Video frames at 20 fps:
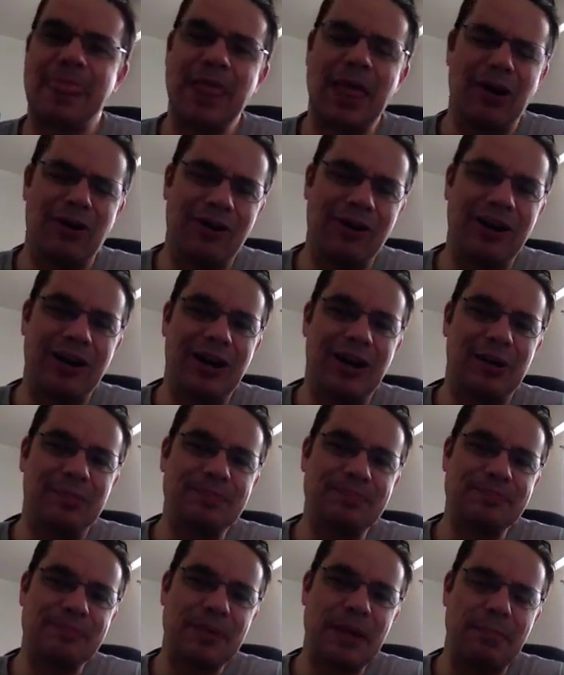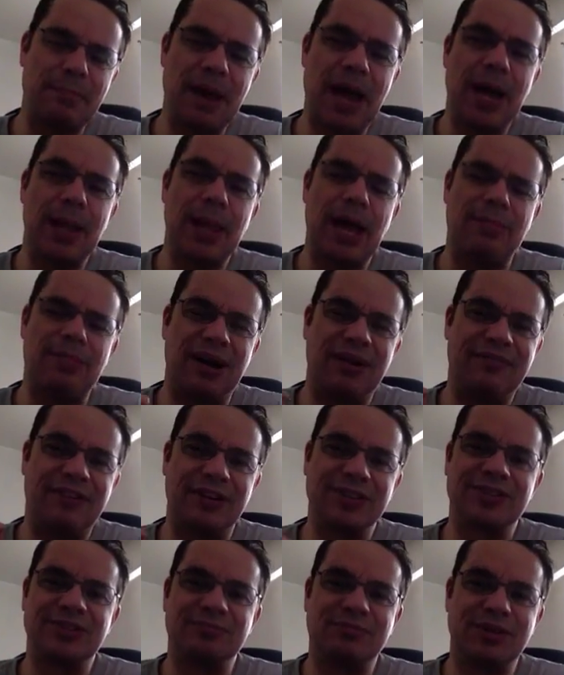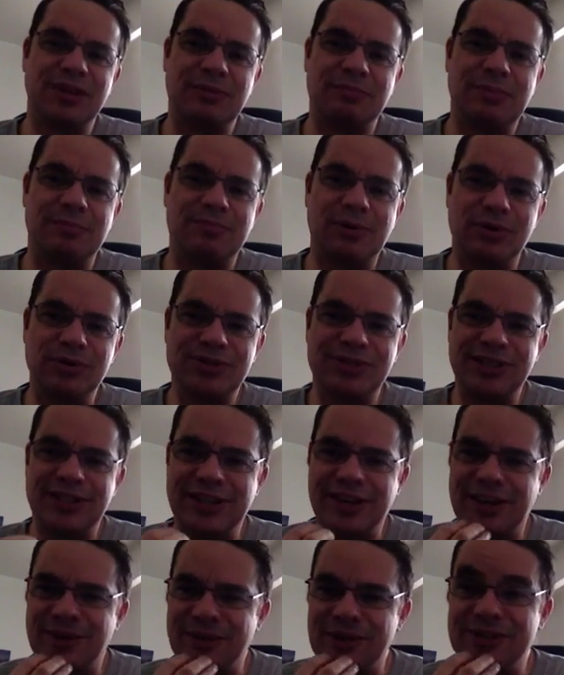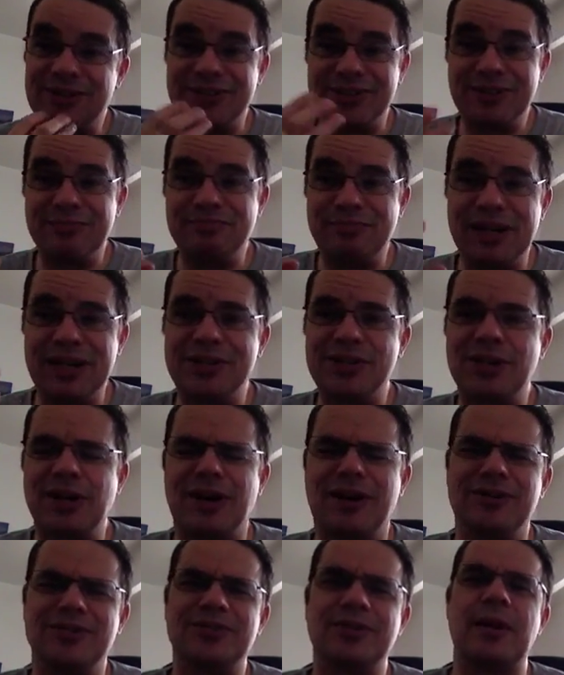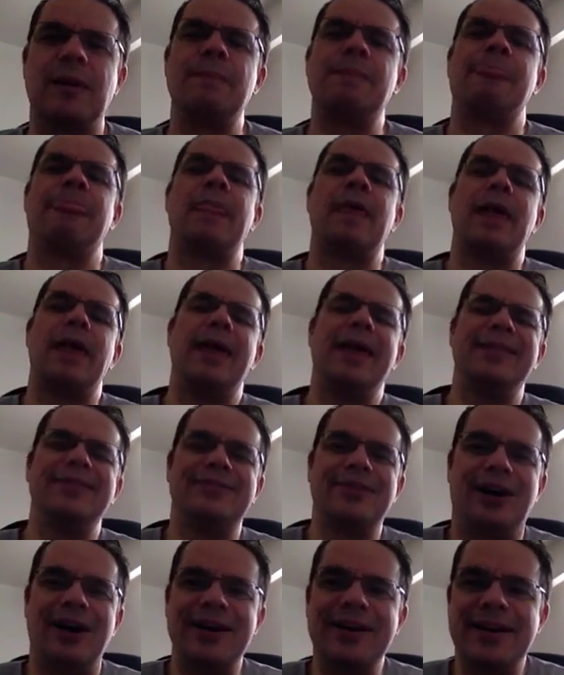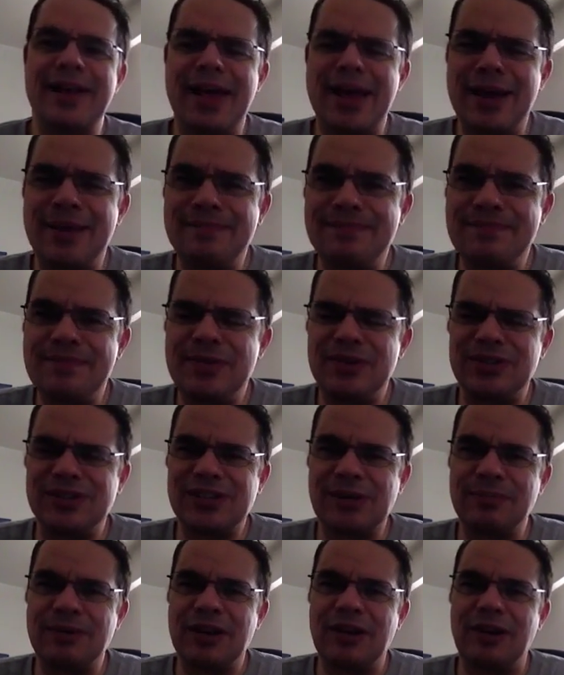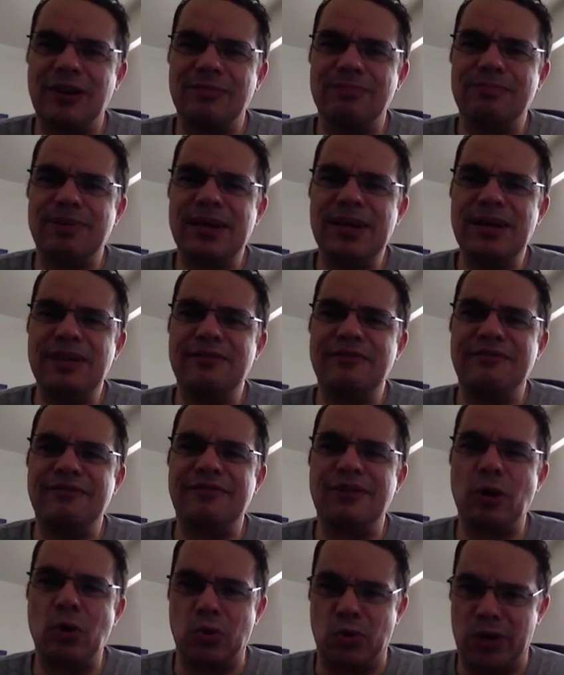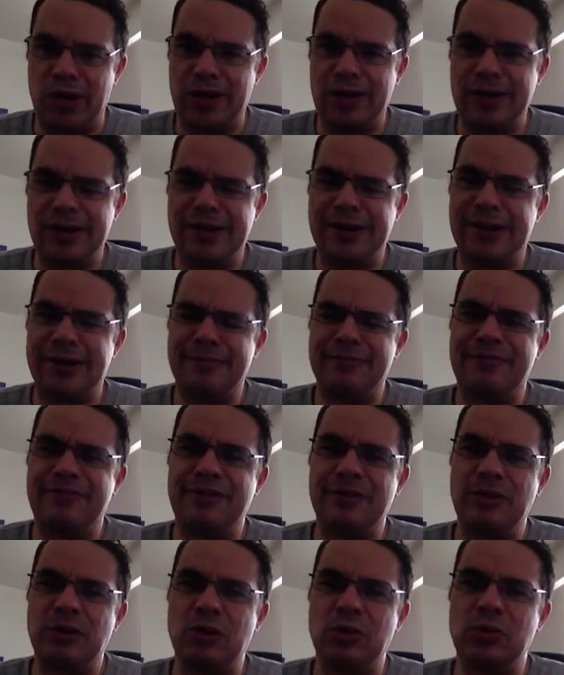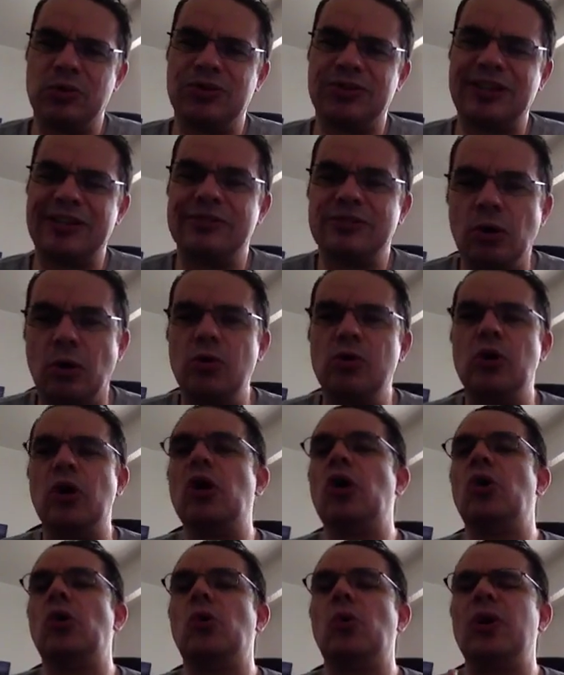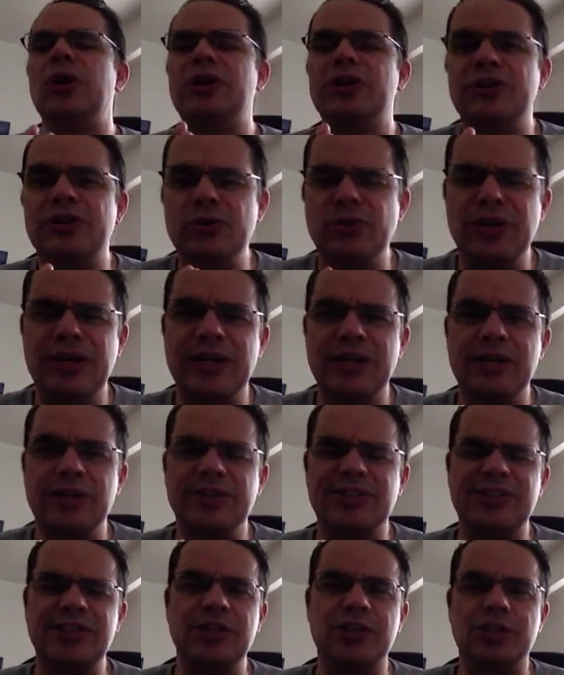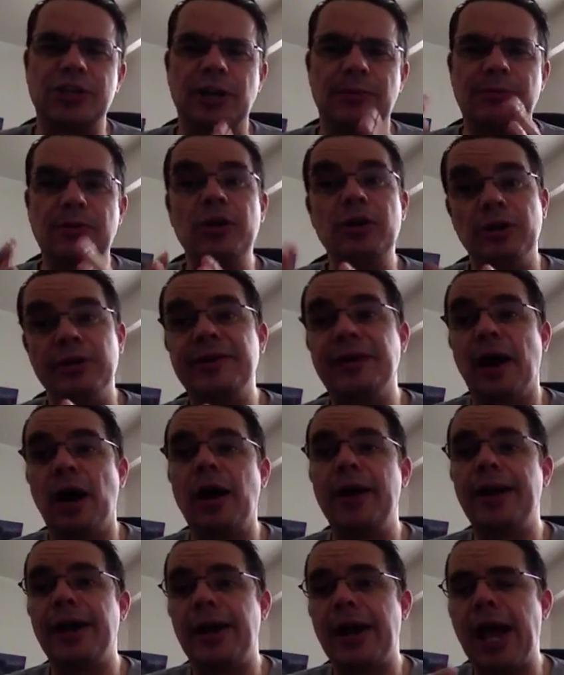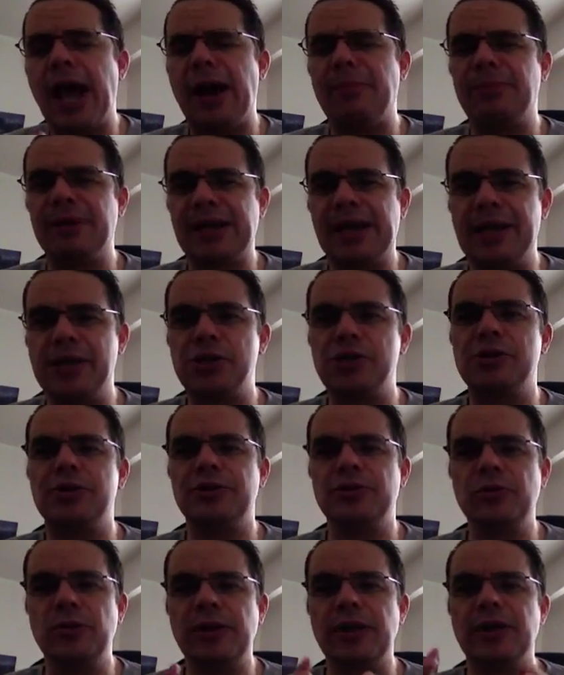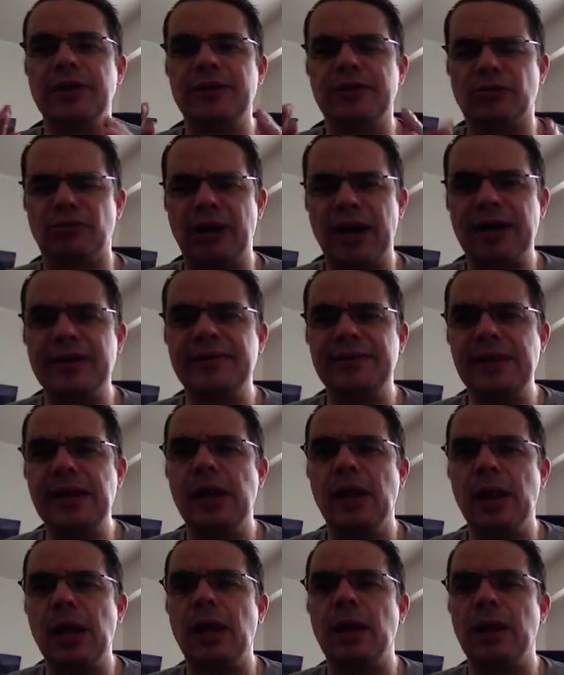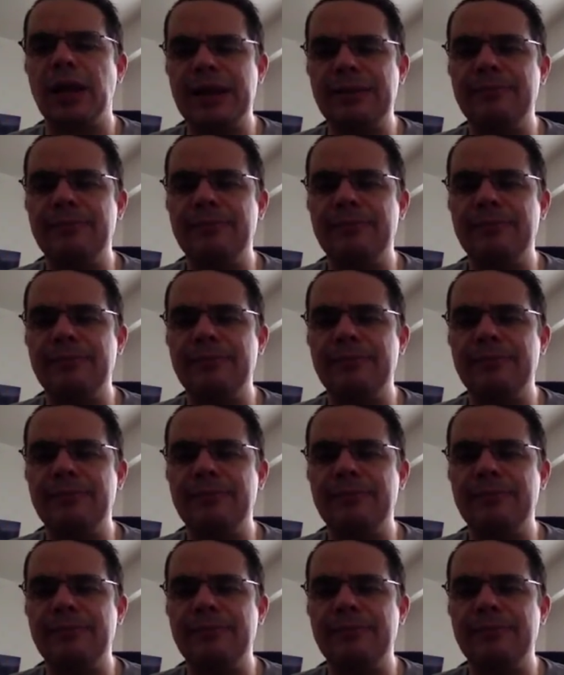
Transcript: or um, MATLAB. I've also put up a posting on this. This is a big challenge. In .NET, there's something called pinvoke. Um, for those that don't know what you're doing in your C Sharp or your .NET application, you're doing a direct DLL